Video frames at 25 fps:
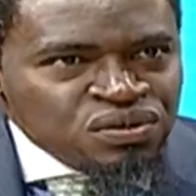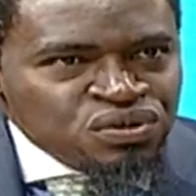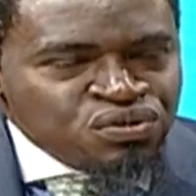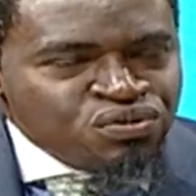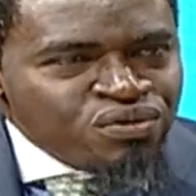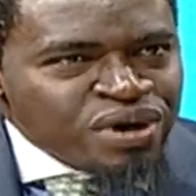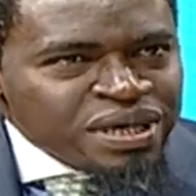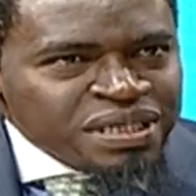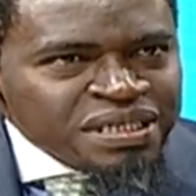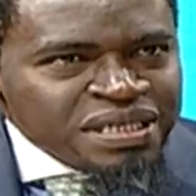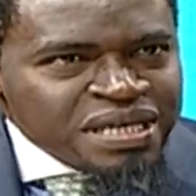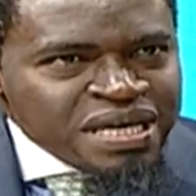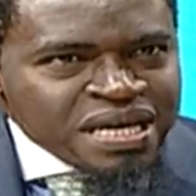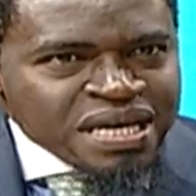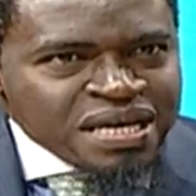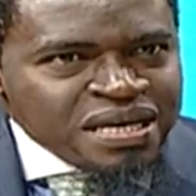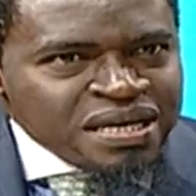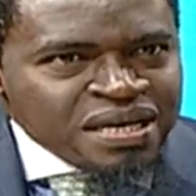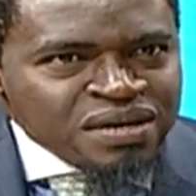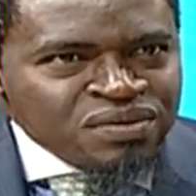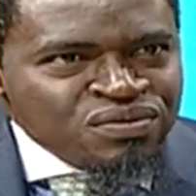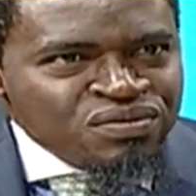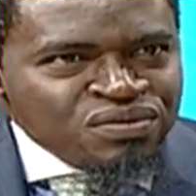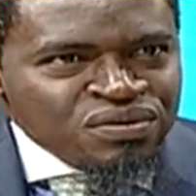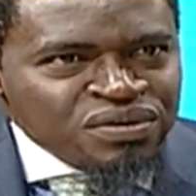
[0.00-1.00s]
To what
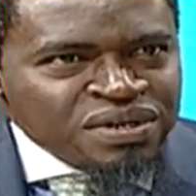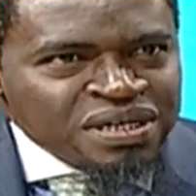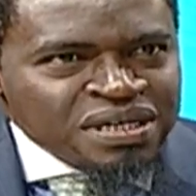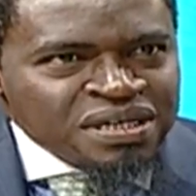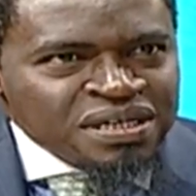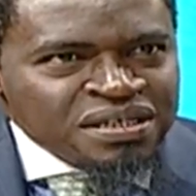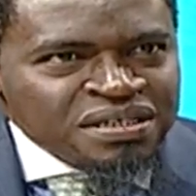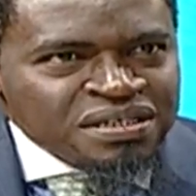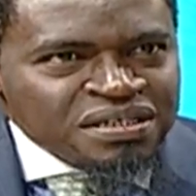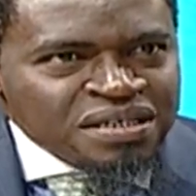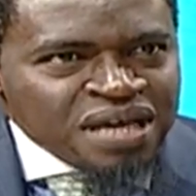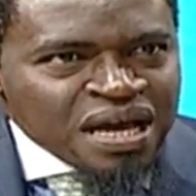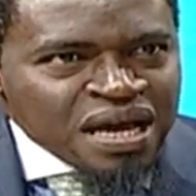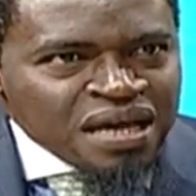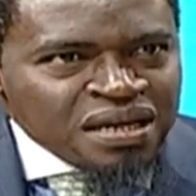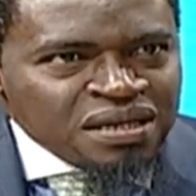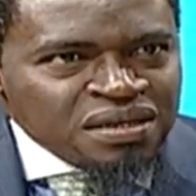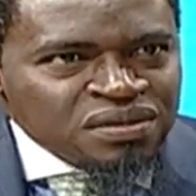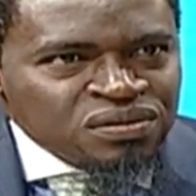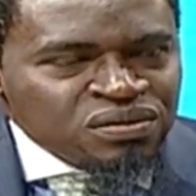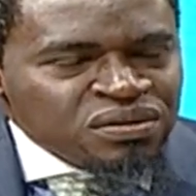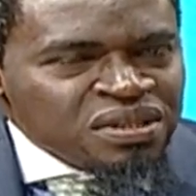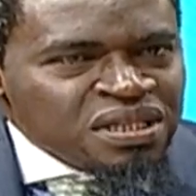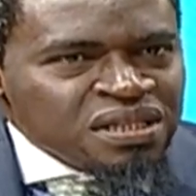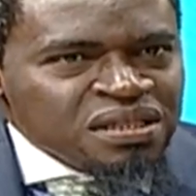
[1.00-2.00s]
end, I do not
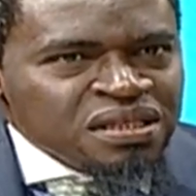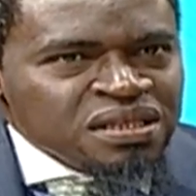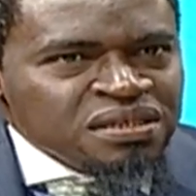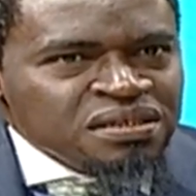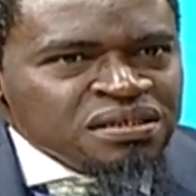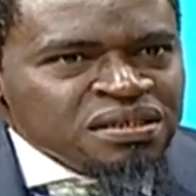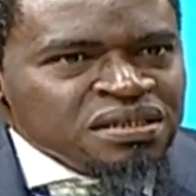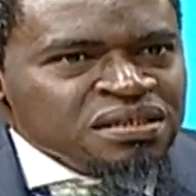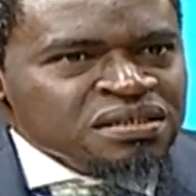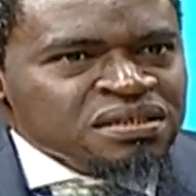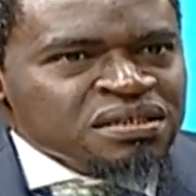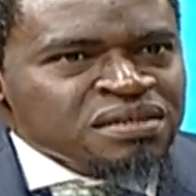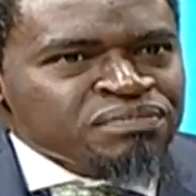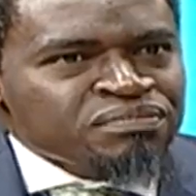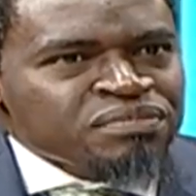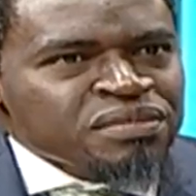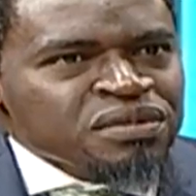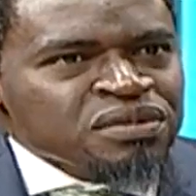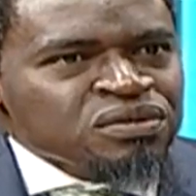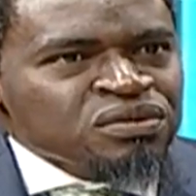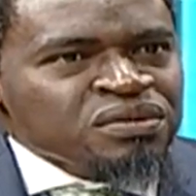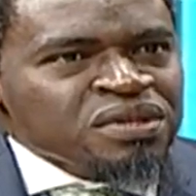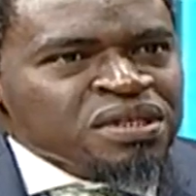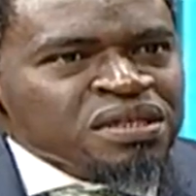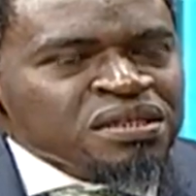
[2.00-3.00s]
understand. So that the system,
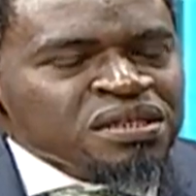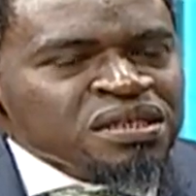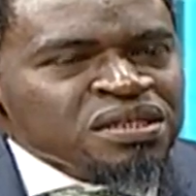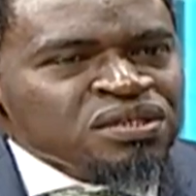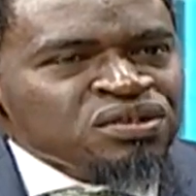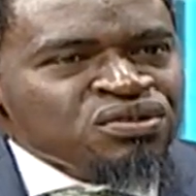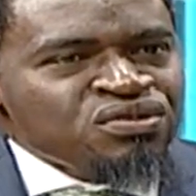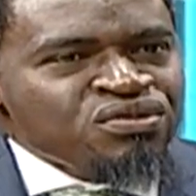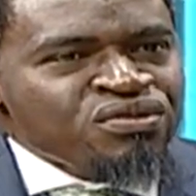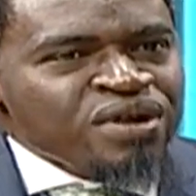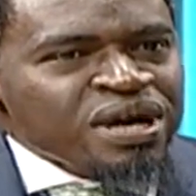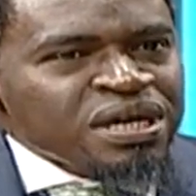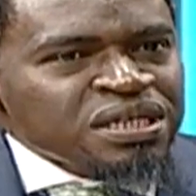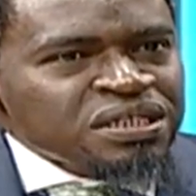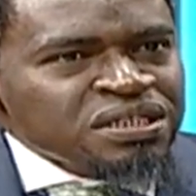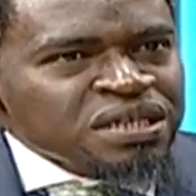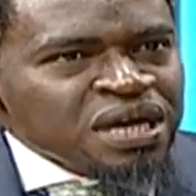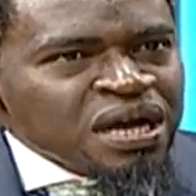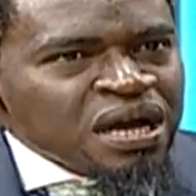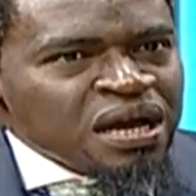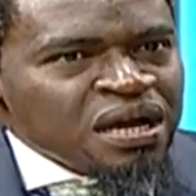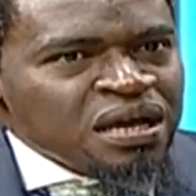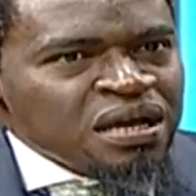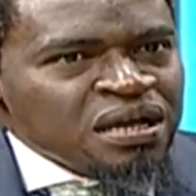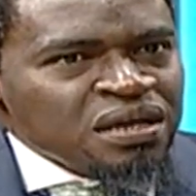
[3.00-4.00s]
so that the
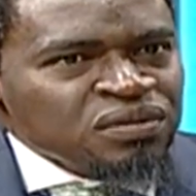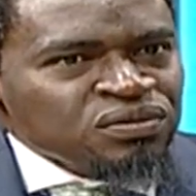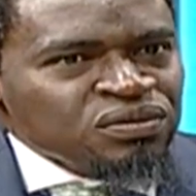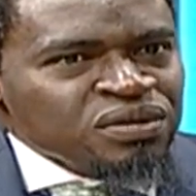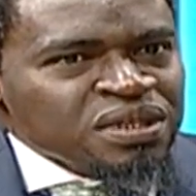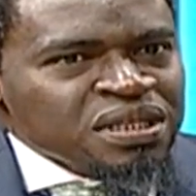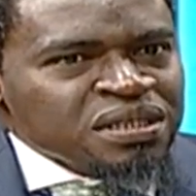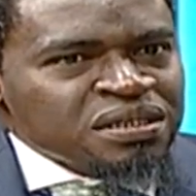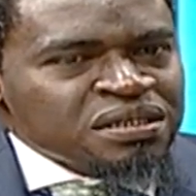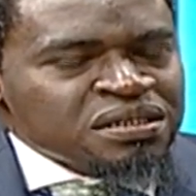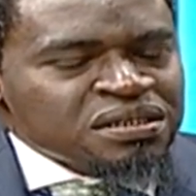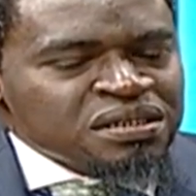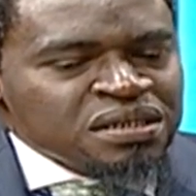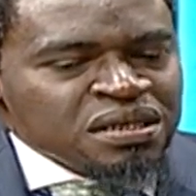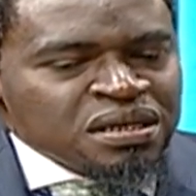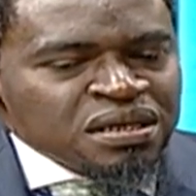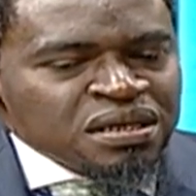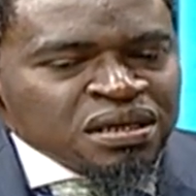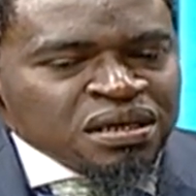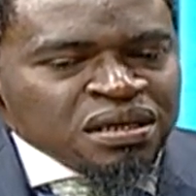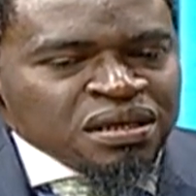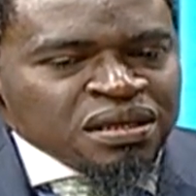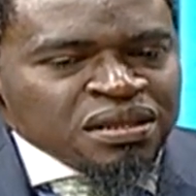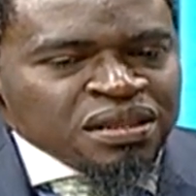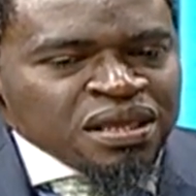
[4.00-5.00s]
structure, so that
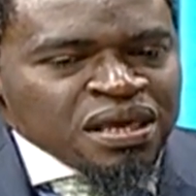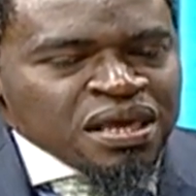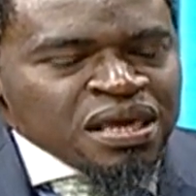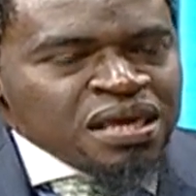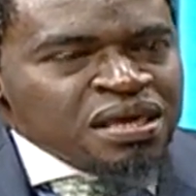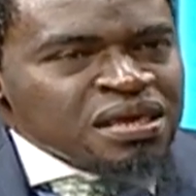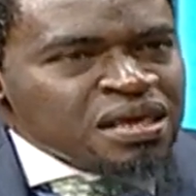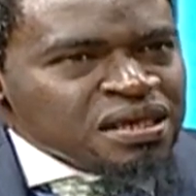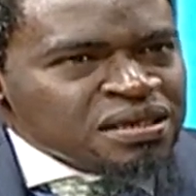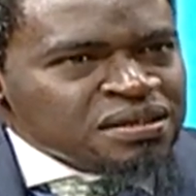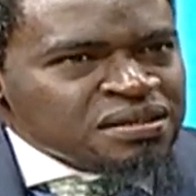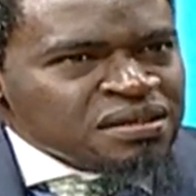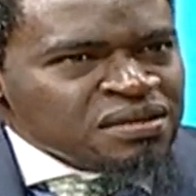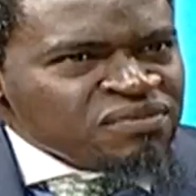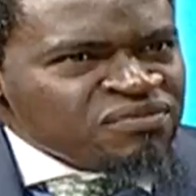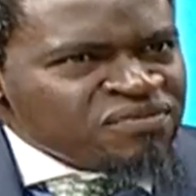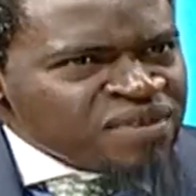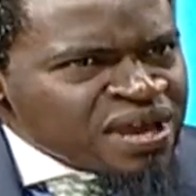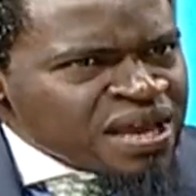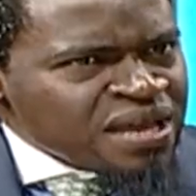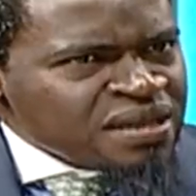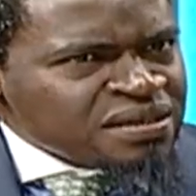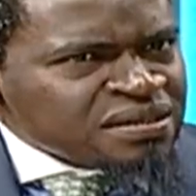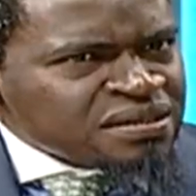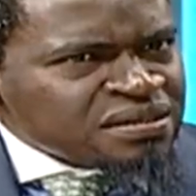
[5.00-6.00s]
the agency
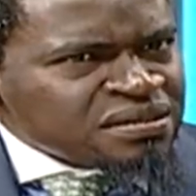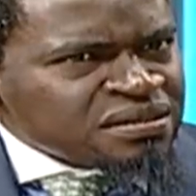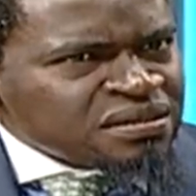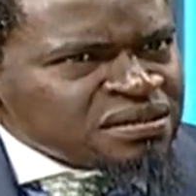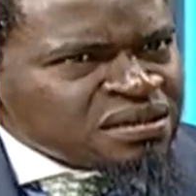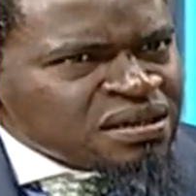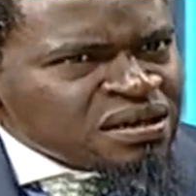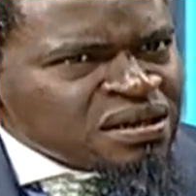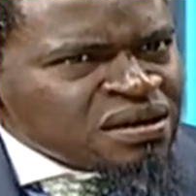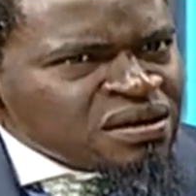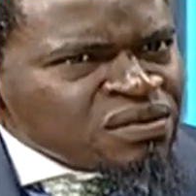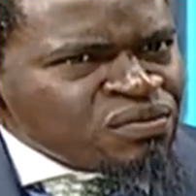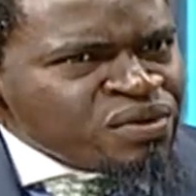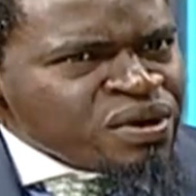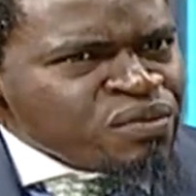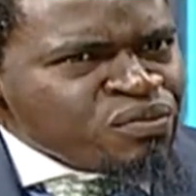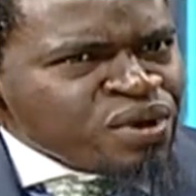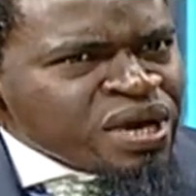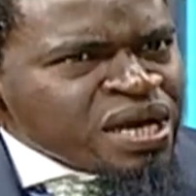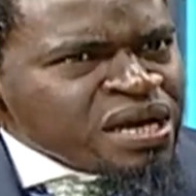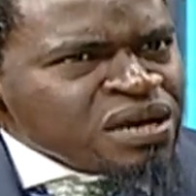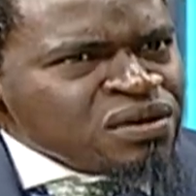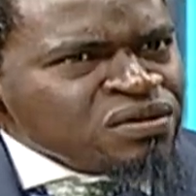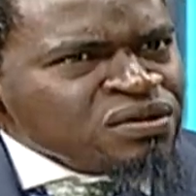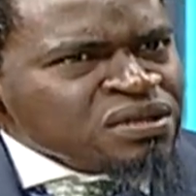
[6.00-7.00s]
fails.
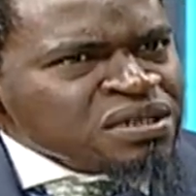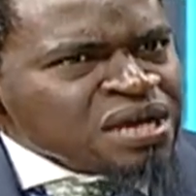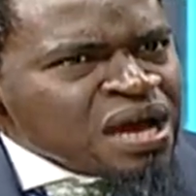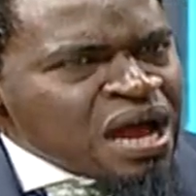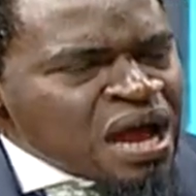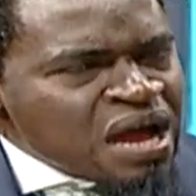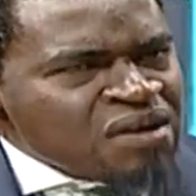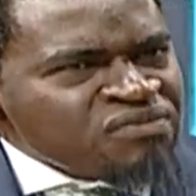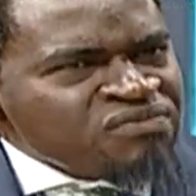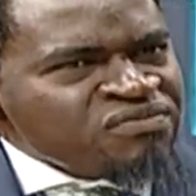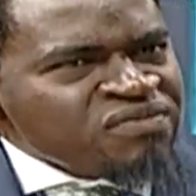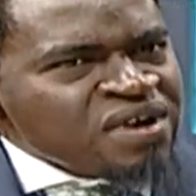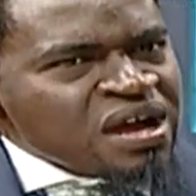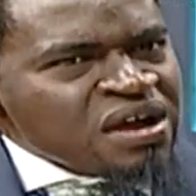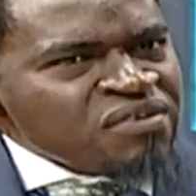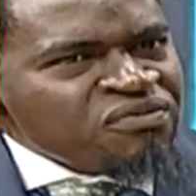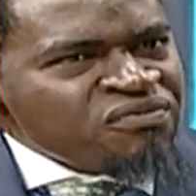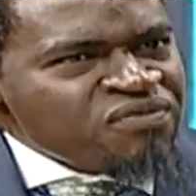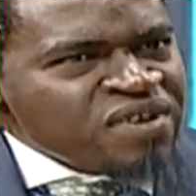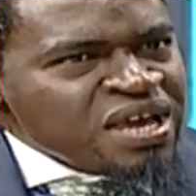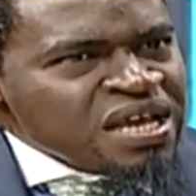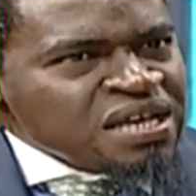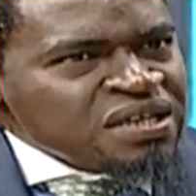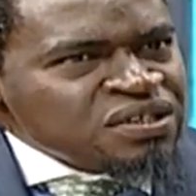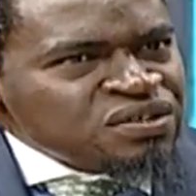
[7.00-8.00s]
We cannot have a
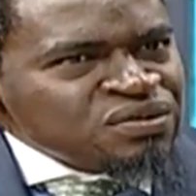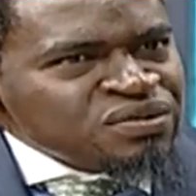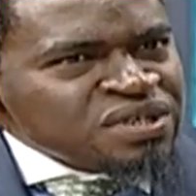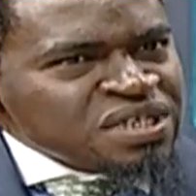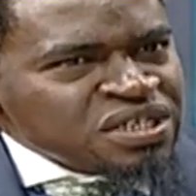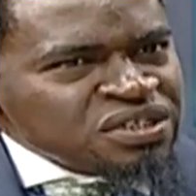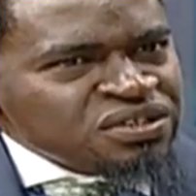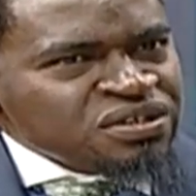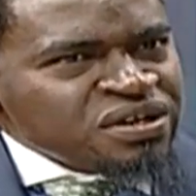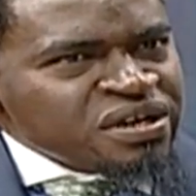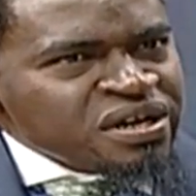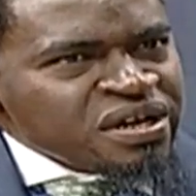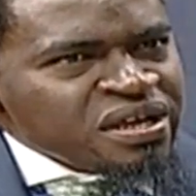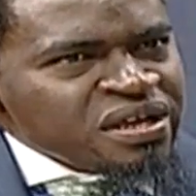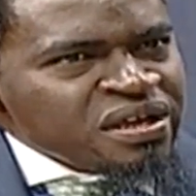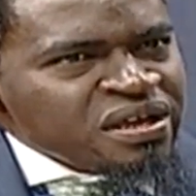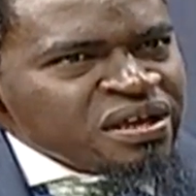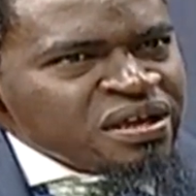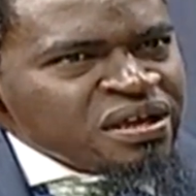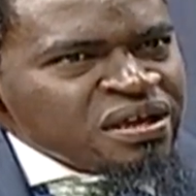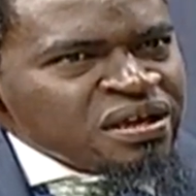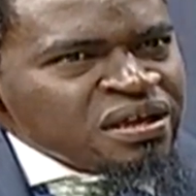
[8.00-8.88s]
failed judiciary.